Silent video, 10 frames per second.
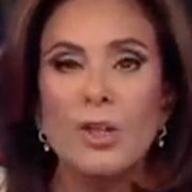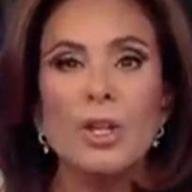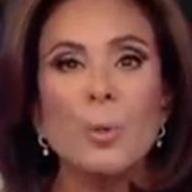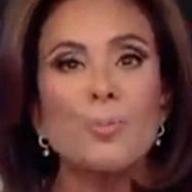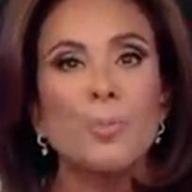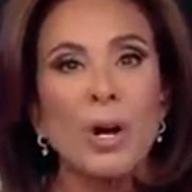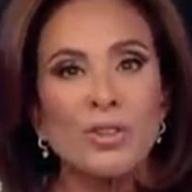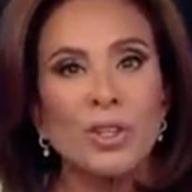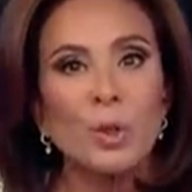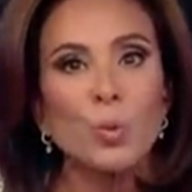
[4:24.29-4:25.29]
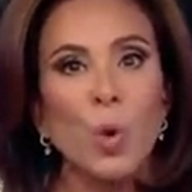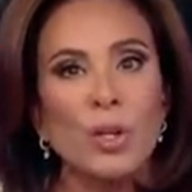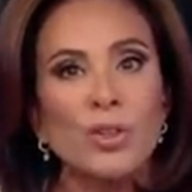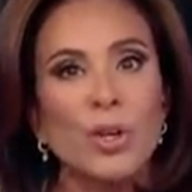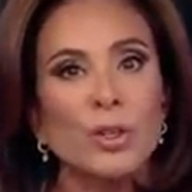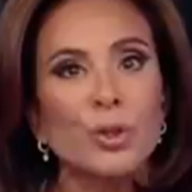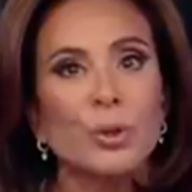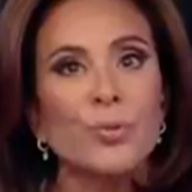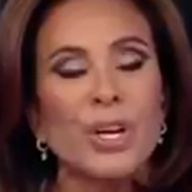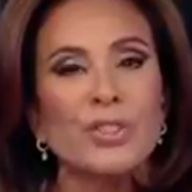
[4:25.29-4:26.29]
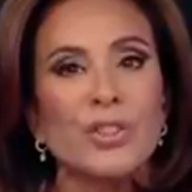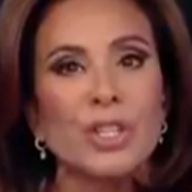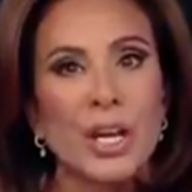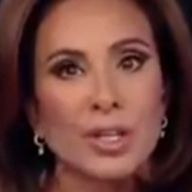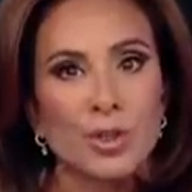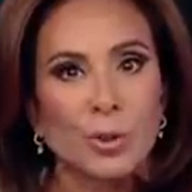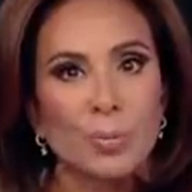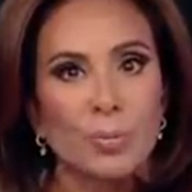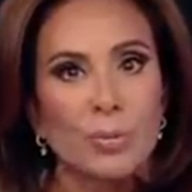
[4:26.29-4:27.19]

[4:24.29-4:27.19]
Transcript: that the president wasn't under investigation.